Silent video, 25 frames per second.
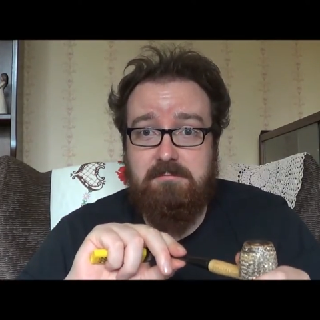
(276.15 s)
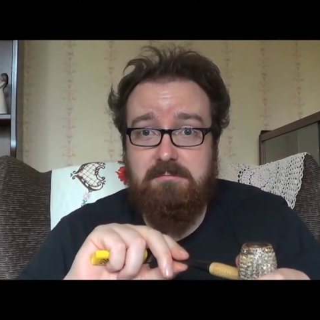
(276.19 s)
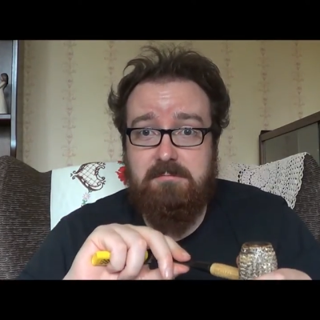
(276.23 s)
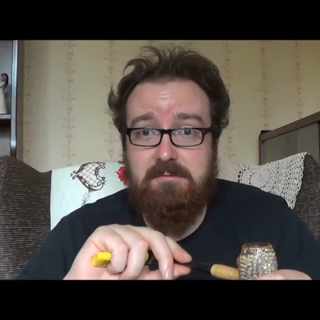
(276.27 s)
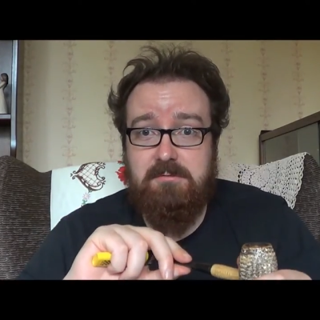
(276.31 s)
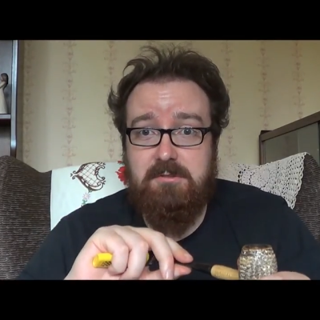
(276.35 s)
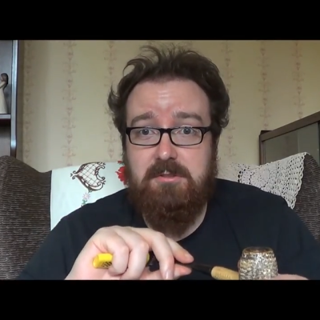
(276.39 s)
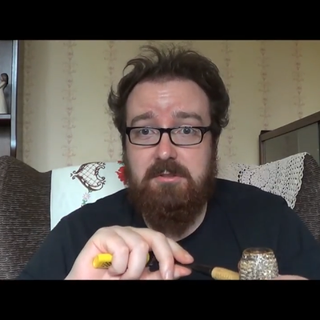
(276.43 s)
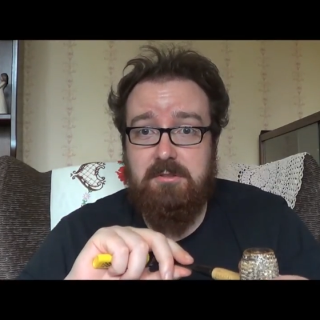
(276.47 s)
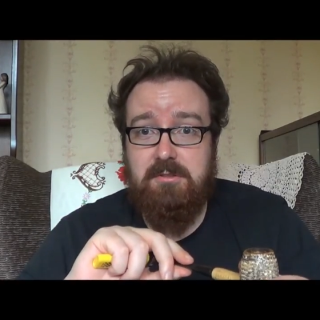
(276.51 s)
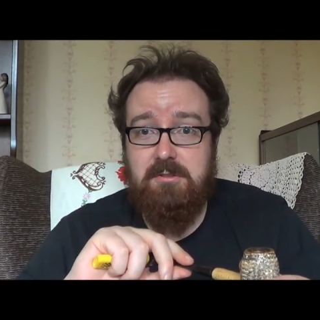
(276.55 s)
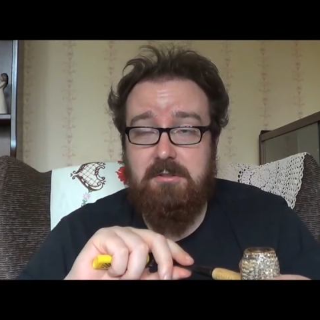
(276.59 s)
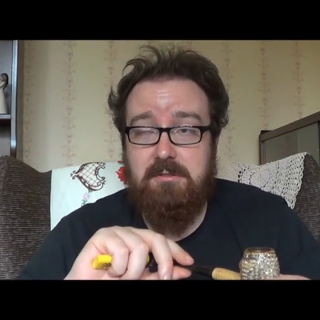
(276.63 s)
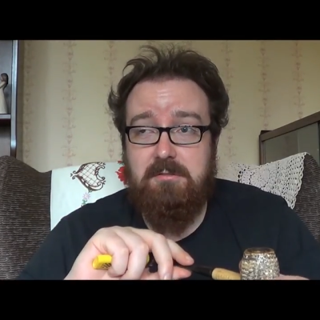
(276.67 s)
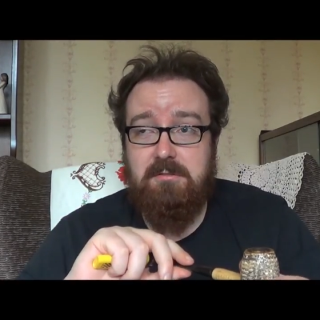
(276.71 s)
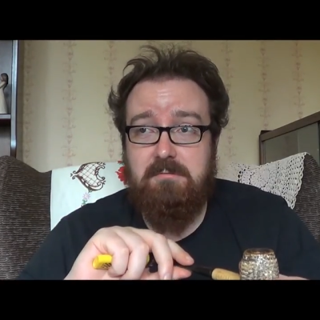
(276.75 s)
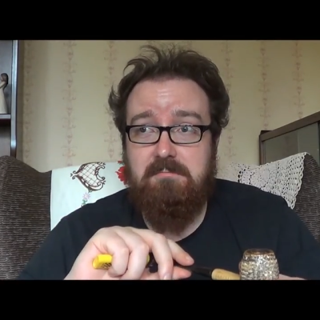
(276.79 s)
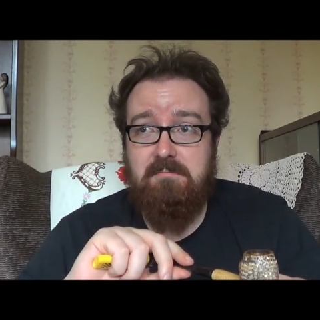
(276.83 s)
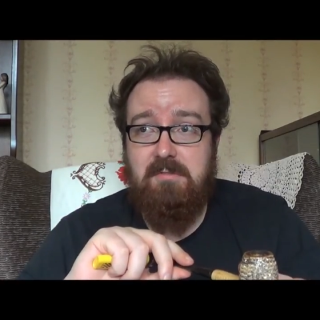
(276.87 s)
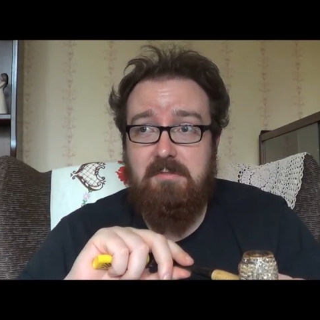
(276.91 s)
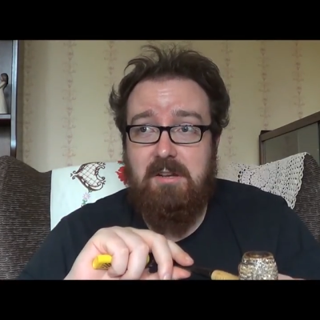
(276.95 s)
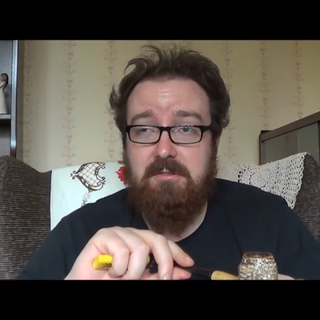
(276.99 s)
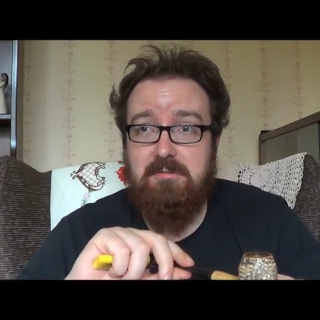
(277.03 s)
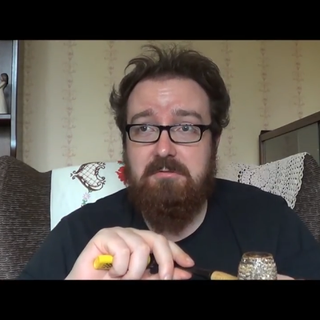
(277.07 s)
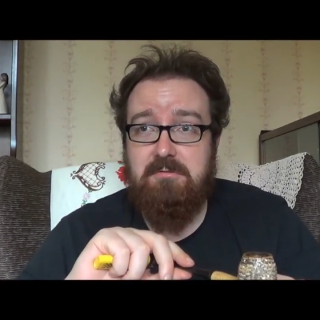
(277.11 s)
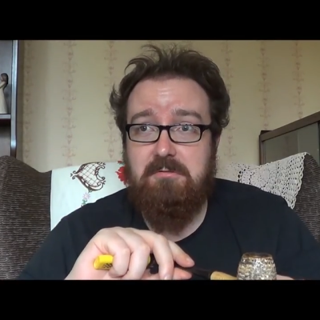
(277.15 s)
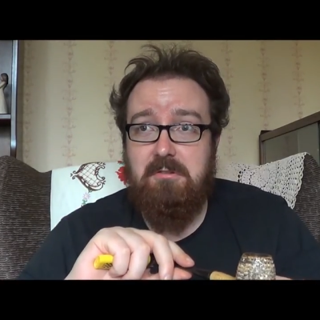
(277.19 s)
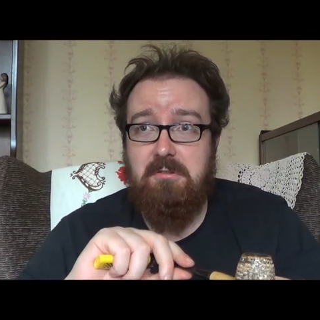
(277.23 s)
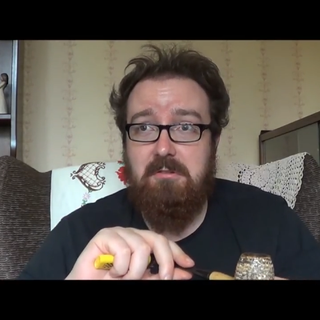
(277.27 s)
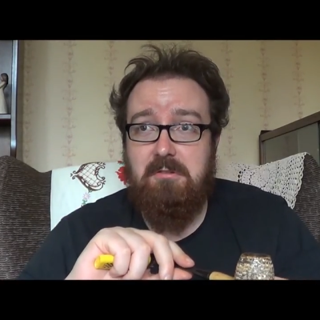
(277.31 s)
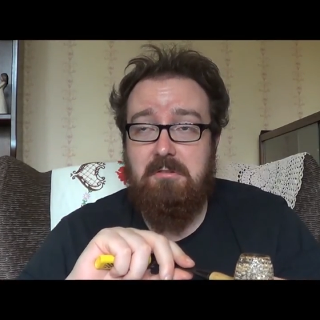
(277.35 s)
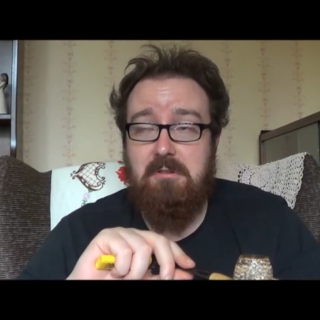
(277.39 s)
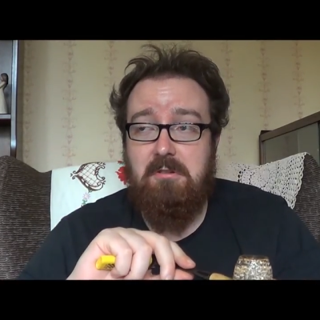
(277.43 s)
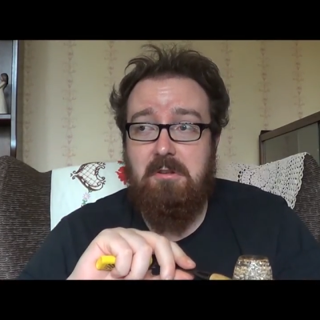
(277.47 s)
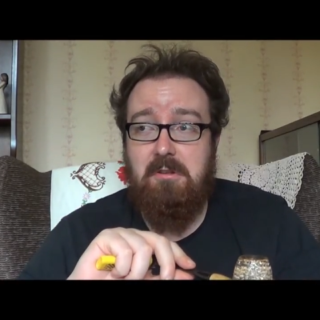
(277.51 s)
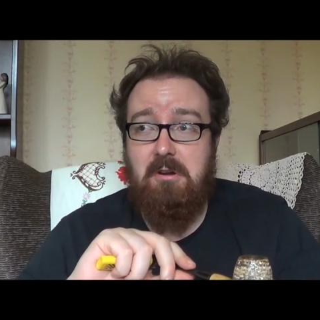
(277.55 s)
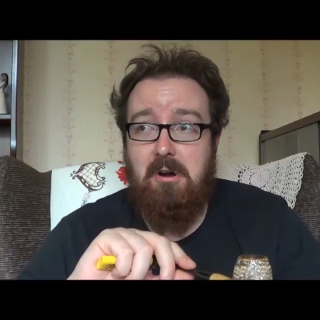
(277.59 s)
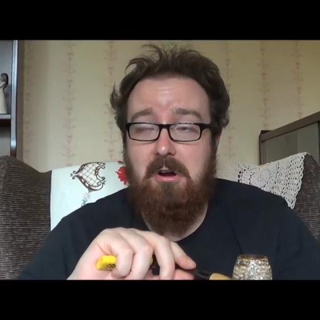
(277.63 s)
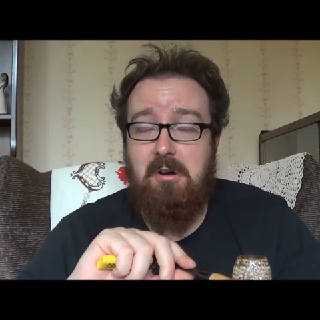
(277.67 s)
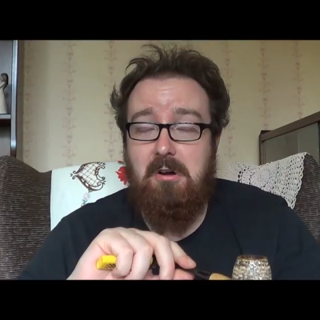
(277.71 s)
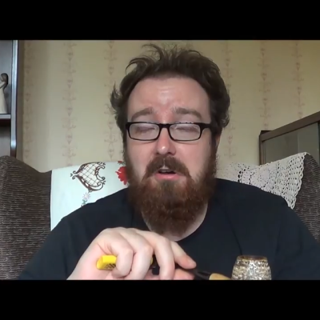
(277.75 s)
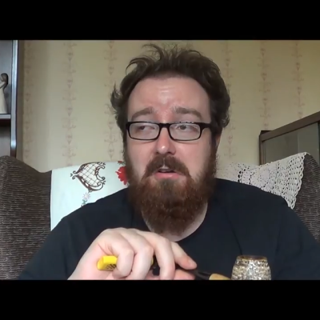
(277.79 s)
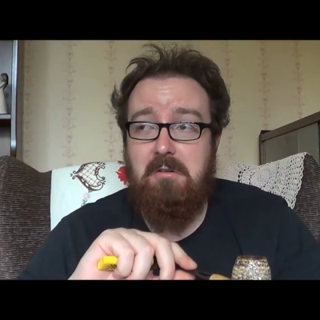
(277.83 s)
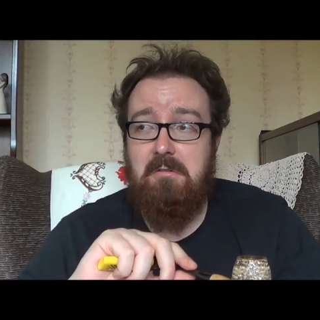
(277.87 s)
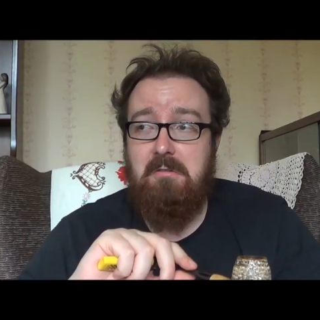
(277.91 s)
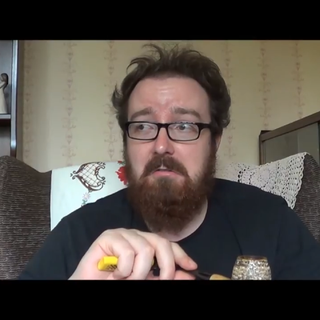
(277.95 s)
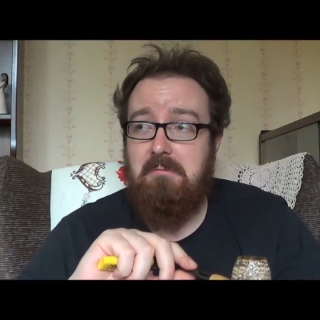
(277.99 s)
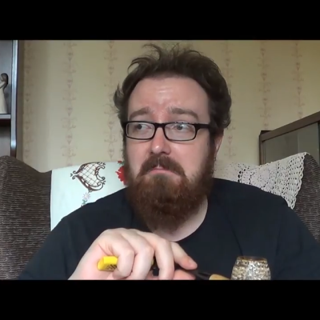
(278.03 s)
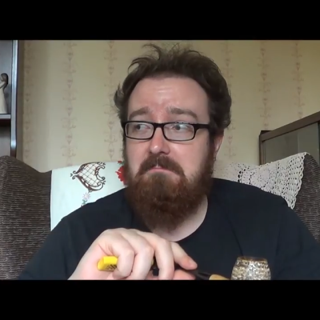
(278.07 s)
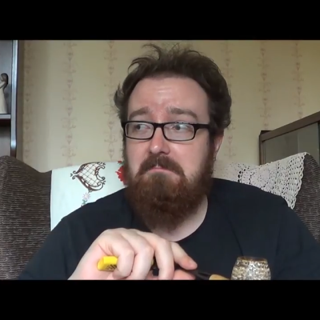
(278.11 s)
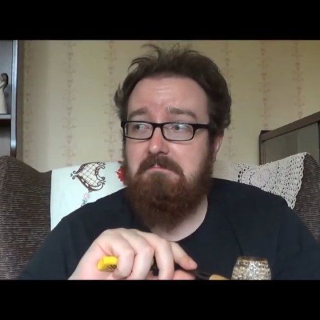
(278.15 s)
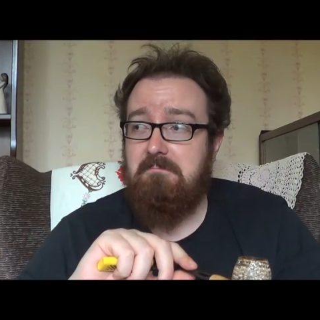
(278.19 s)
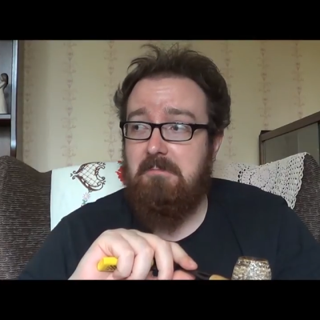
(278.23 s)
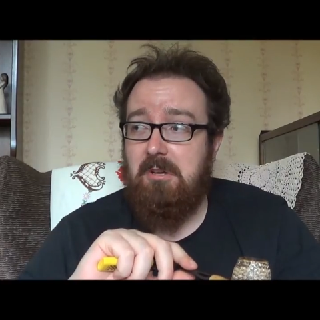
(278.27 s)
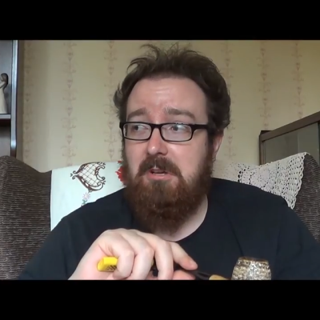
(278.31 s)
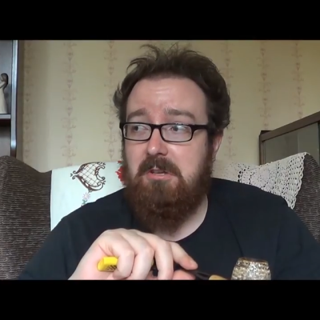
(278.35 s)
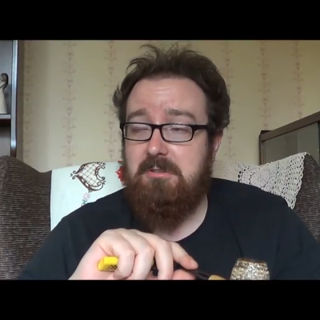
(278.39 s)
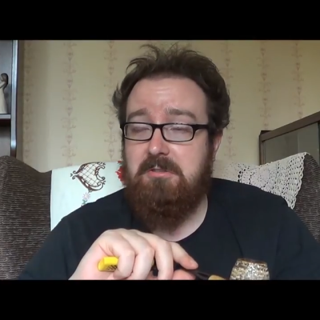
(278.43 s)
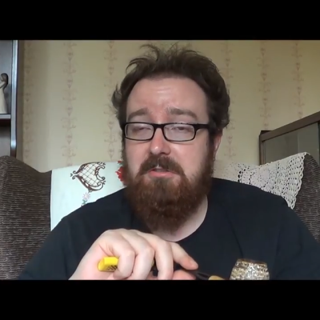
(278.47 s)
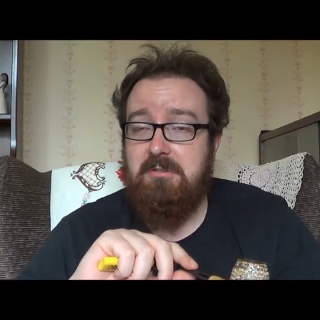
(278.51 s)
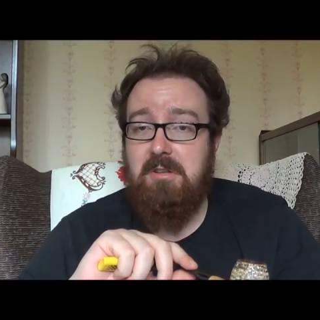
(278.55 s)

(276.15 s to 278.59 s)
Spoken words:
So that's not, that's